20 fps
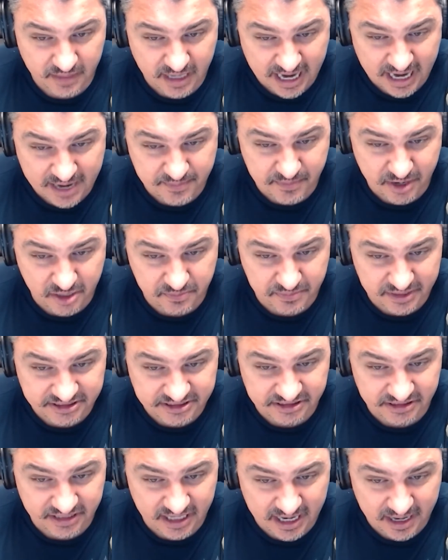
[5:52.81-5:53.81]
I am on a
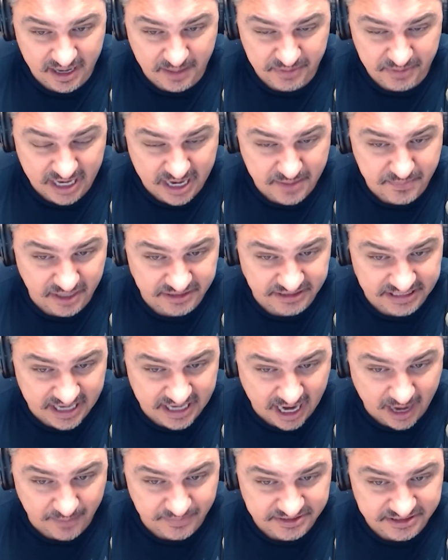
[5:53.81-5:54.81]
mission, but I'm on the
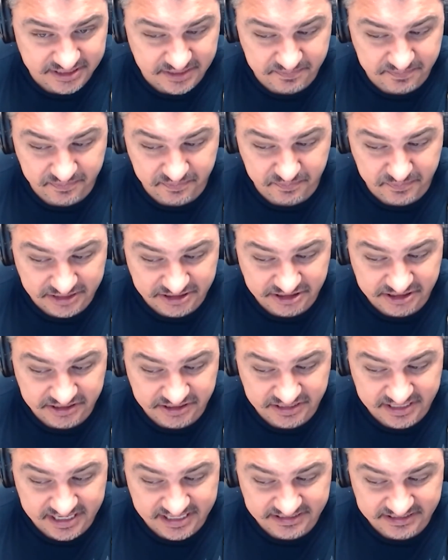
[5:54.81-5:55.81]
opposite
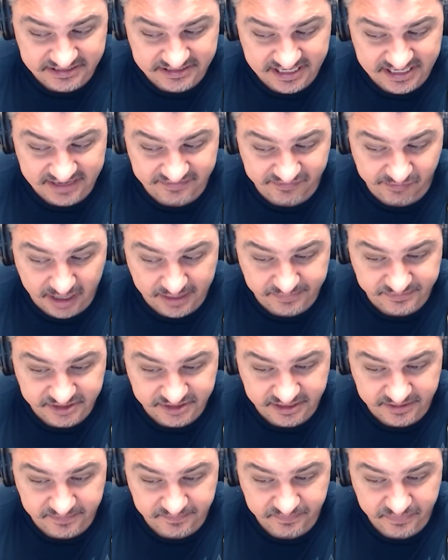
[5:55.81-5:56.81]
mission as Dave
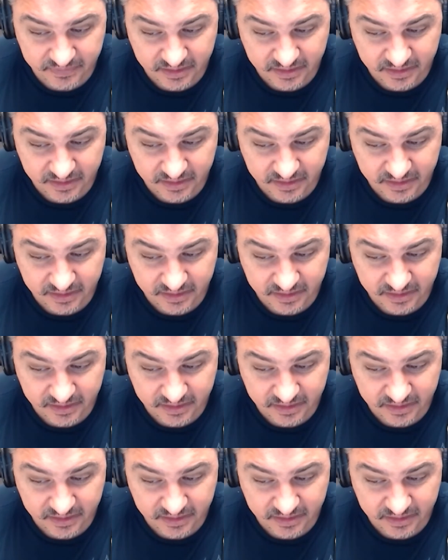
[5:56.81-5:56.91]
Ramsey.